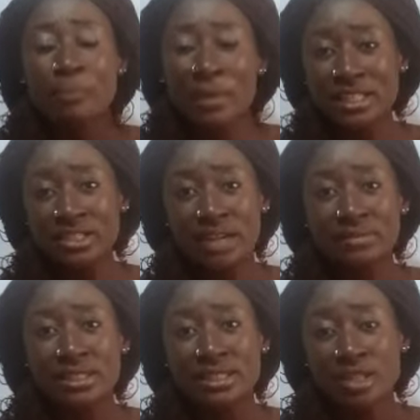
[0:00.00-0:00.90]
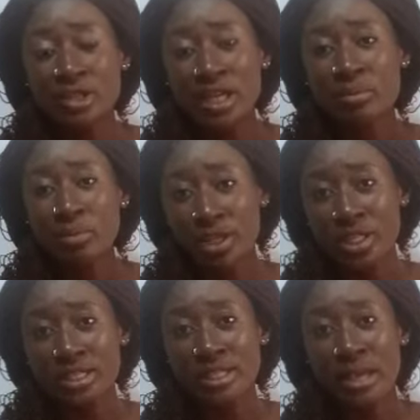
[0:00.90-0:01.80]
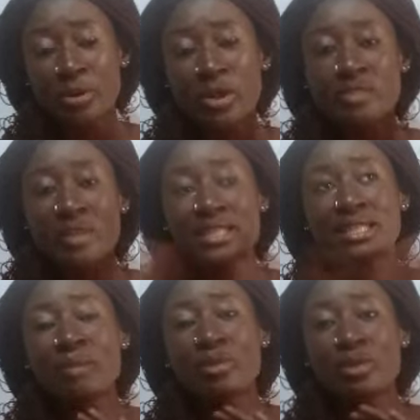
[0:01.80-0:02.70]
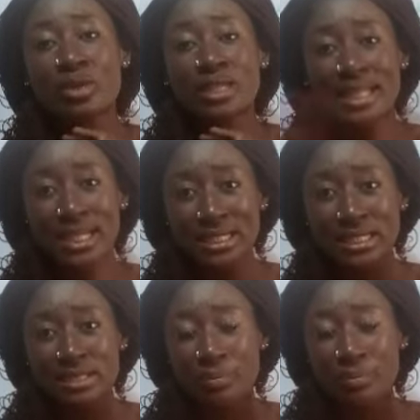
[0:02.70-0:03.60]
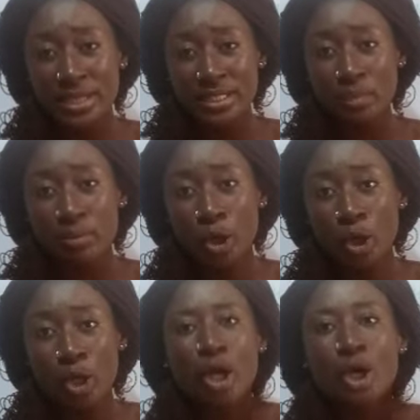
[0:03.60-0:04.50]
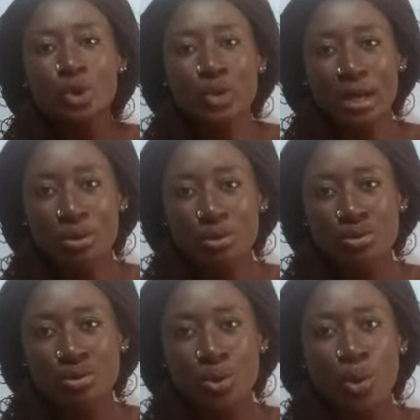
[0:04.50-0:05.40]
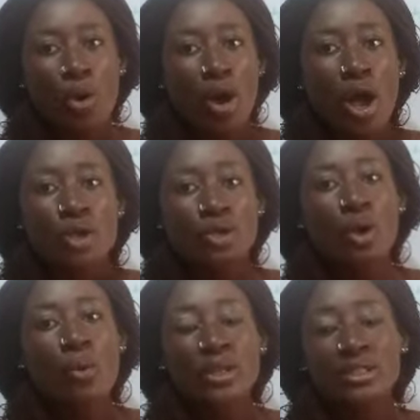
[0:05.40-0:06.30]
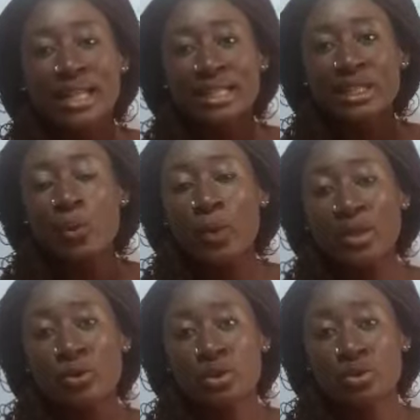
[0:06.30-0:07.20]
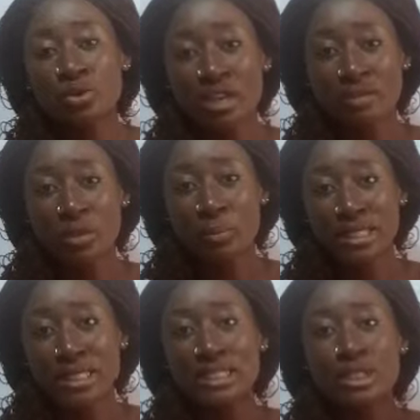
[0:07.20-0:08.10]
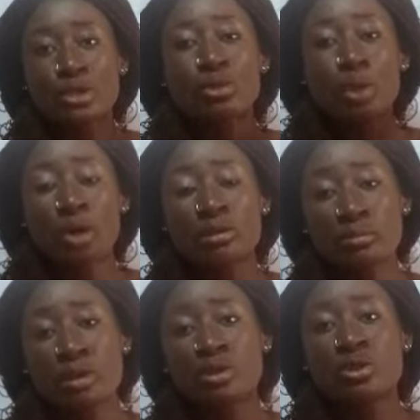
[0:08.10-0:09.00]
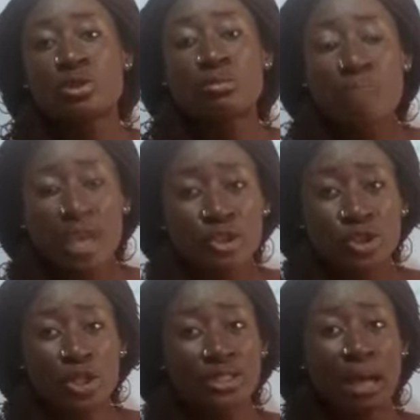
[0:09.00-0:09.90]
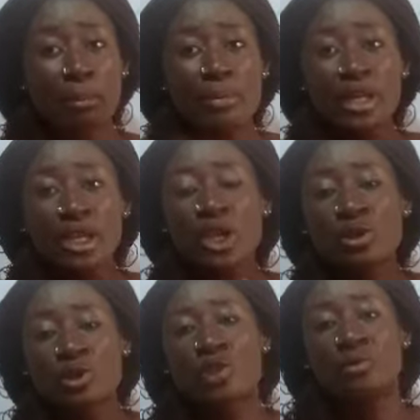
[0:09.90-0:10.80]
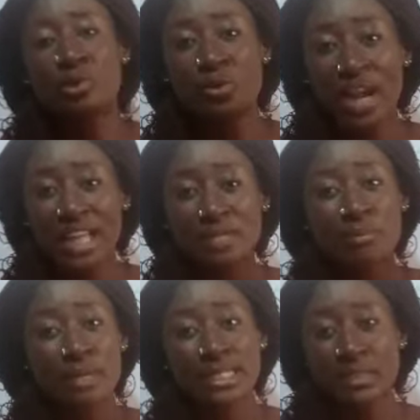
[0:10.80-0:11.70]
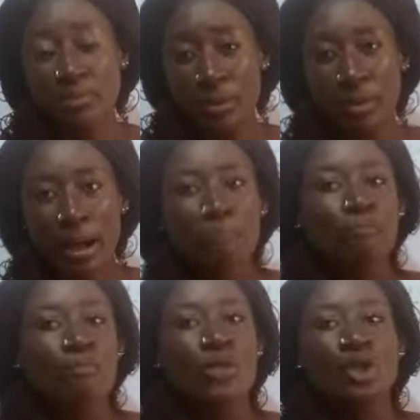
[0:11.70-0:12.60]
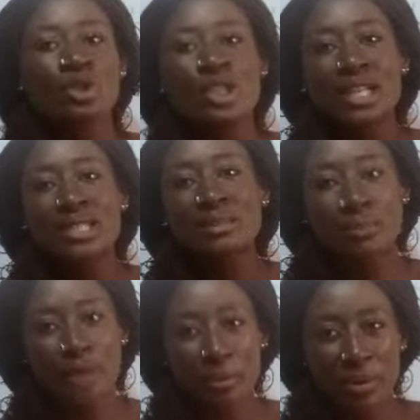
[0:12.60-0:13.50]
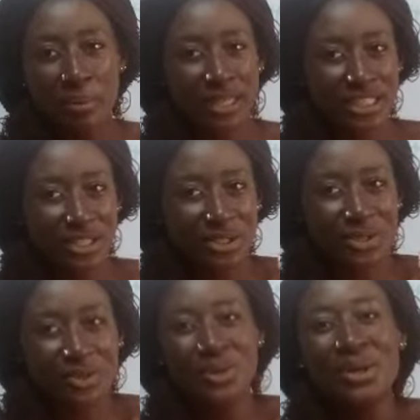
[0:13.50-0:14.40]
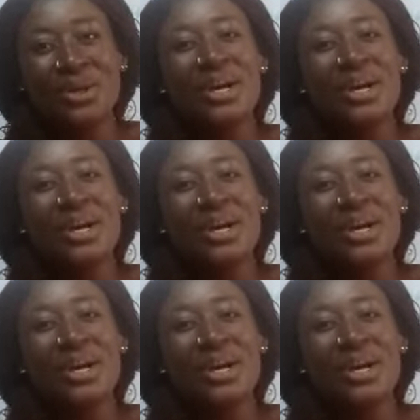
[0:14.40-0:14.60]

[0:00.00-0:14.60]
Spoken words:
pattern drafting is actually more easier, because by the time you get the basic block, you are good to go. So one other thing why you want to draft your pattern is to also make sure you are making use of the right pattern paper, not the brown paper they used to